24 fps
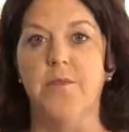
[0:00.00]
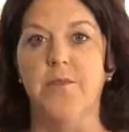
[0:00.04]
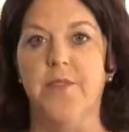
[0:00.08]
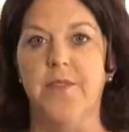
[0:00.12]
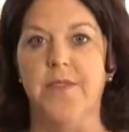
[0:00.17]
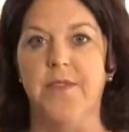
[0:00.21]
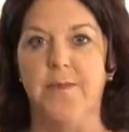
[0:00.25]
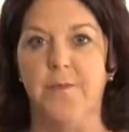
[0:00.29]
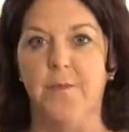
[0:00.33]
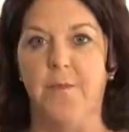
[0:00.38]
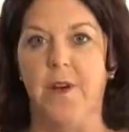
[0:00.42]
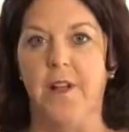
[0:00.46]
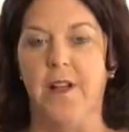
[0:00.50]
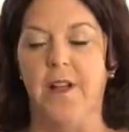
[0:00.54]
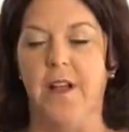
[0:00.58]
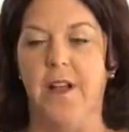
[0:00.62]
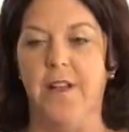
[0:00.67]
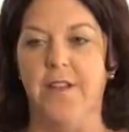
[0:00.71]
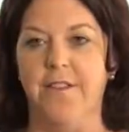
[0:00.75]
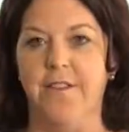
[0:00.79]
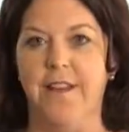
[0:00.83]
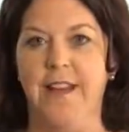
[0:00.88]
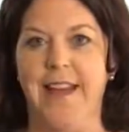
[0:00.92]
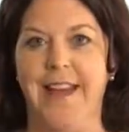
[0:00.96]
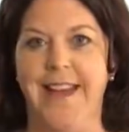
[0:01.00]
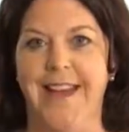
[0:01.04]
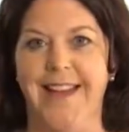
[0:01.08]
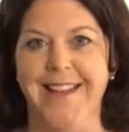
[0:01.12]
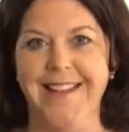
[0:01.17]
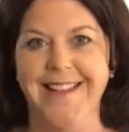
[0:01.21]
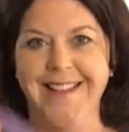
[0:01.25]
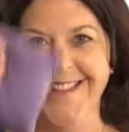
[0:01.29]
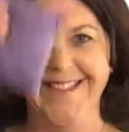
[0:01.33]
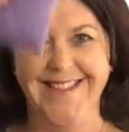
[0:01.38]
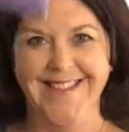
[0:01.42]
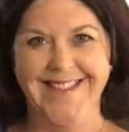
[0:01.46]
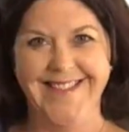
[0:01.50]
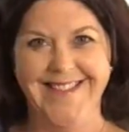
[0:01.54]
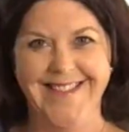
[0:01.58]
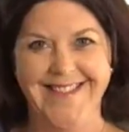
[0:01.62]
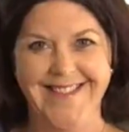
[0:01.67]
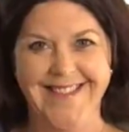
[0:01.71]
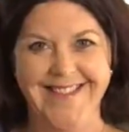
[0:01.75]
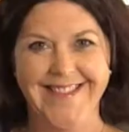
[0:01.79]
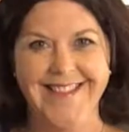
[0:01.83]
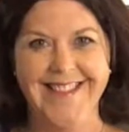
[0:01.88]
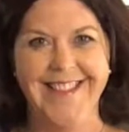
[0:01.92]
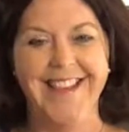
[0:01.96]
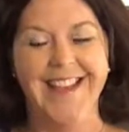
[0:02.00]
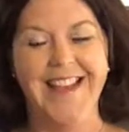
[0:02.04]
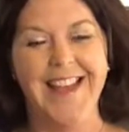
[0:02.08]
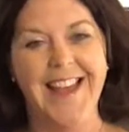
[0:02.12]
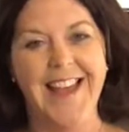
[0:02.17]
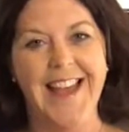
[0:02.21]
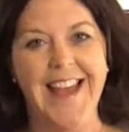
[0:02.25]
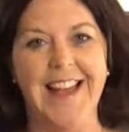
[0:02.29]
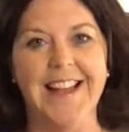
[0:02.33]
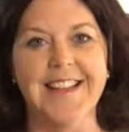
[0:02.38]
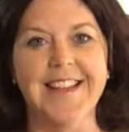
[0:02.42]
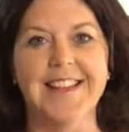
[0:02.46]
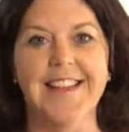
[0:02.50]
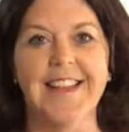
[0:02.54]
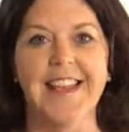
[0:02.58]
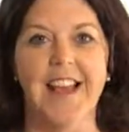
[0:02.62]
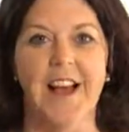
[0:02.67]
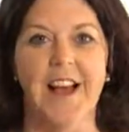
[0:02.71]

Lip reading: put one on your head and see